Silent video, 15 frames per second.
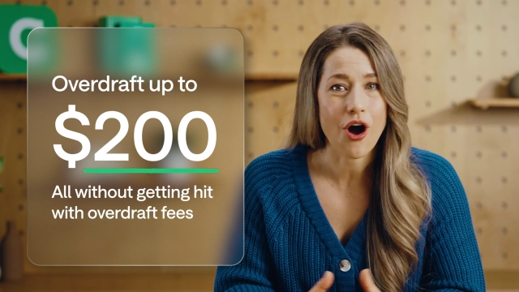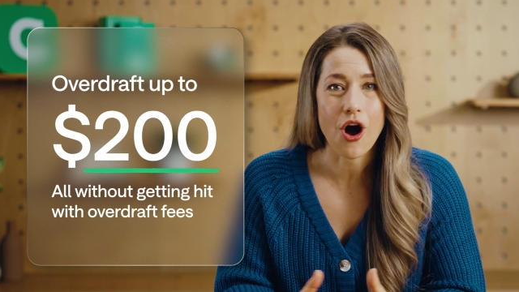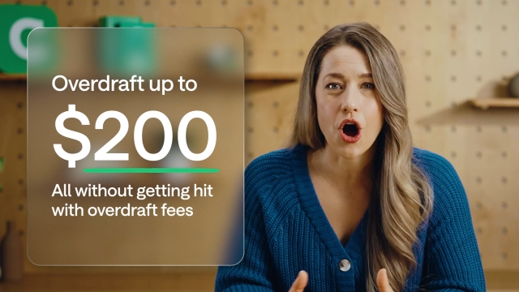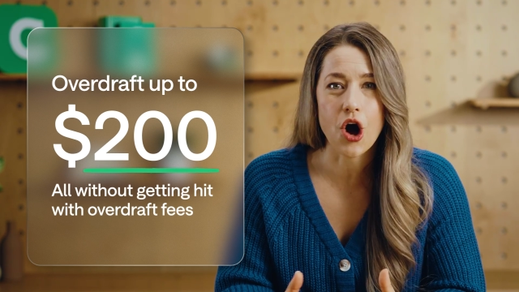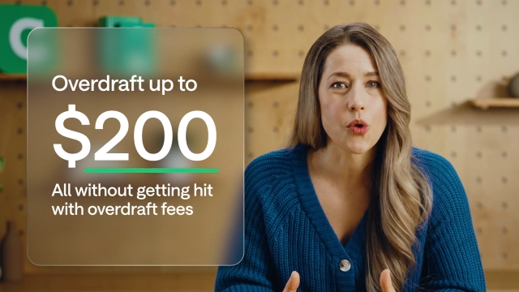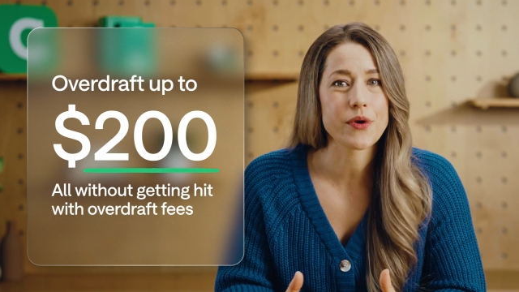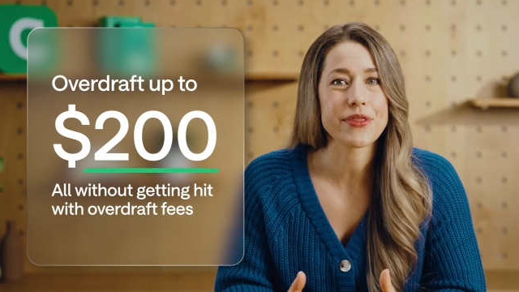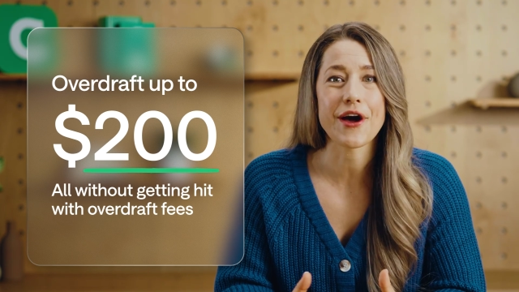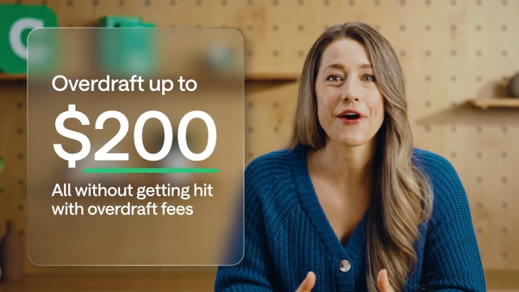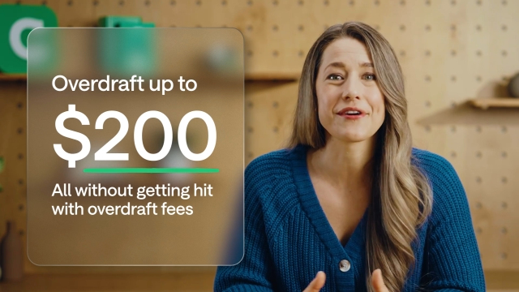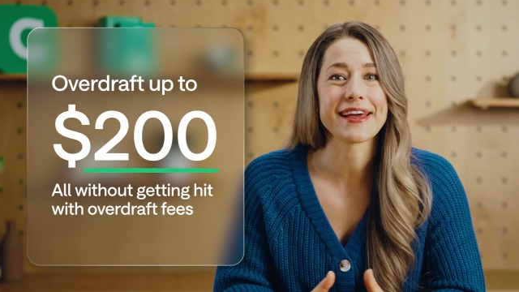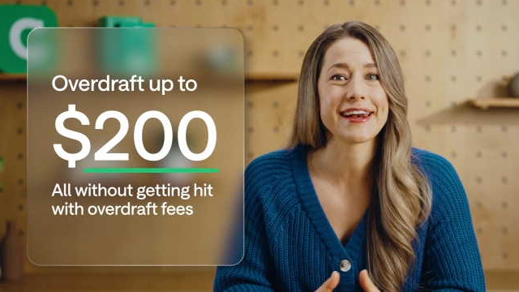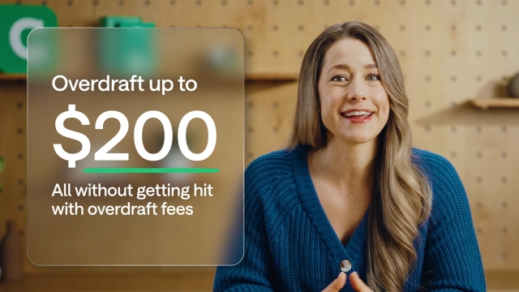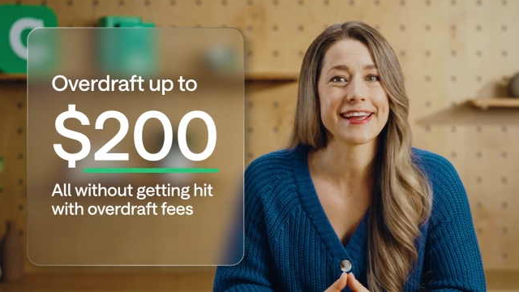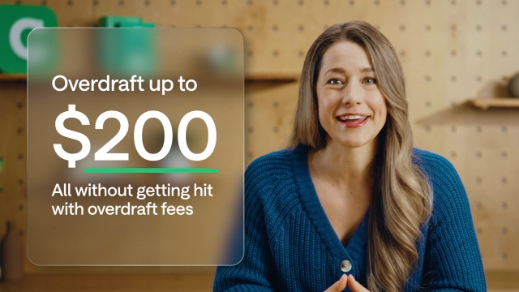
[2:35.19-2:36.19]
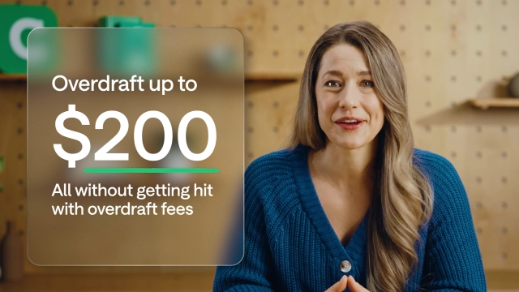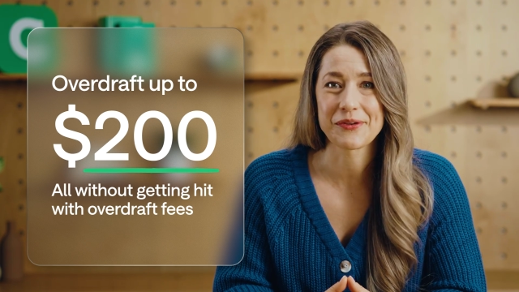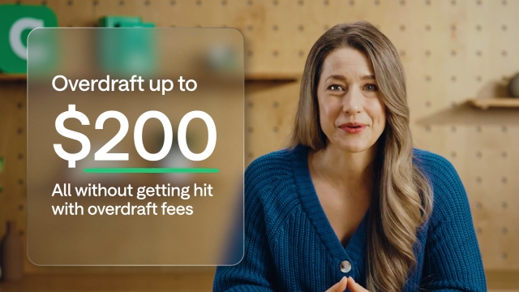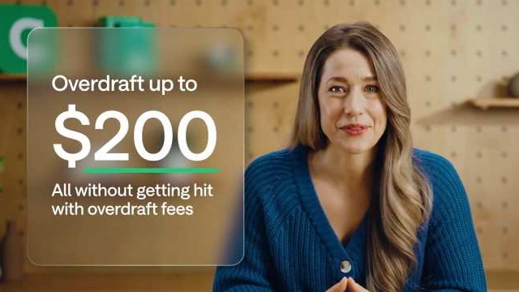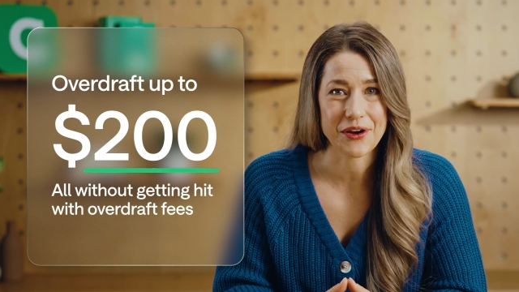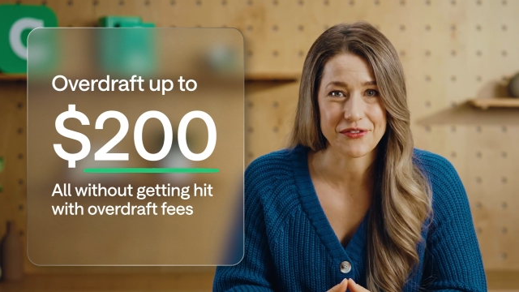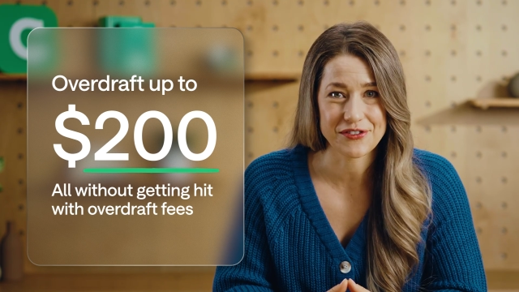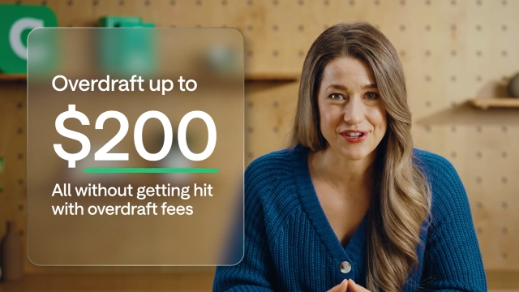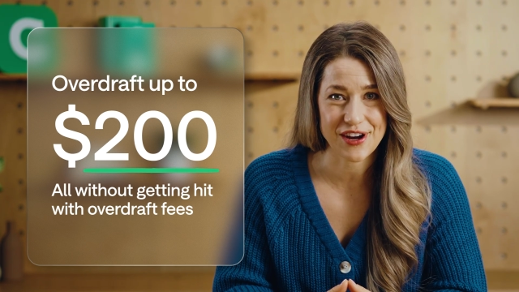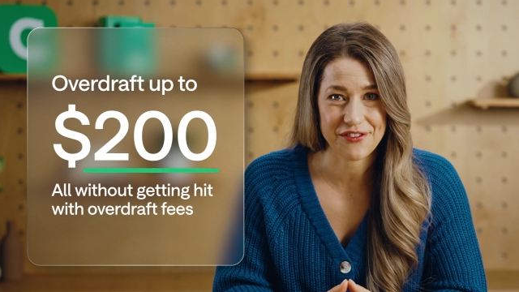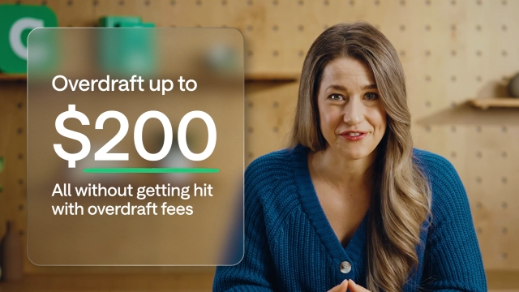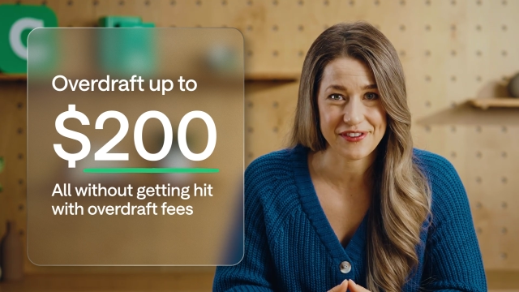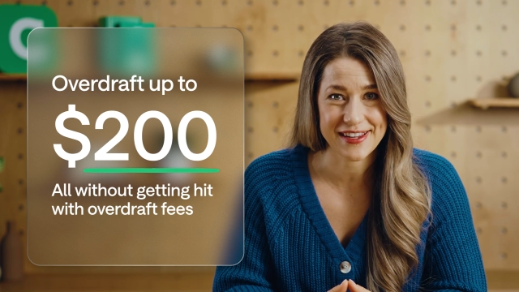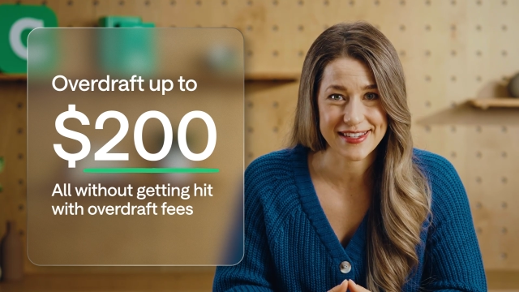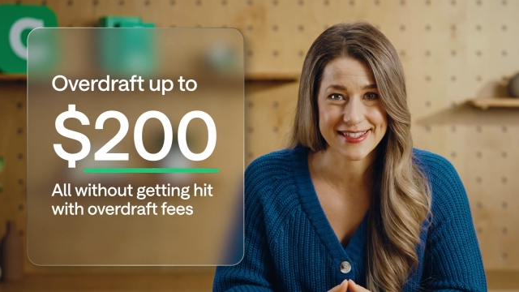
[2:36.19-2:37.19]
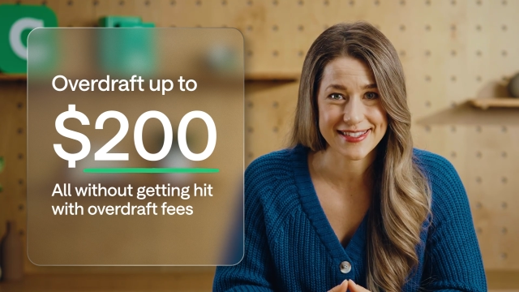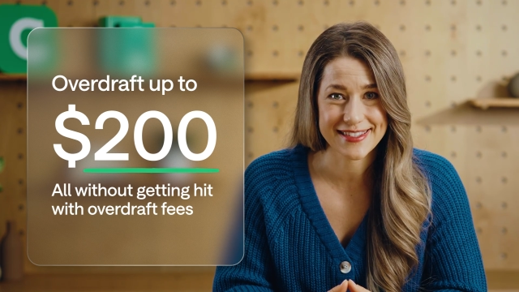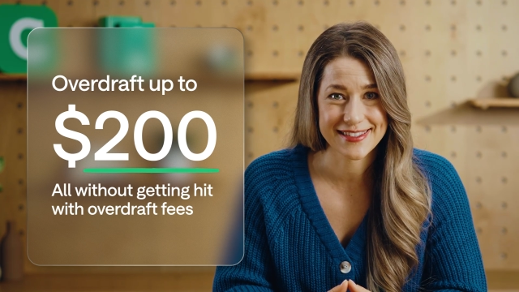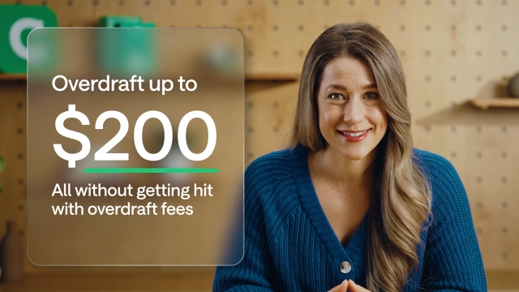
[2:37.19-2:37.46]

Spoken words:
all without getting hit with overdraft fees.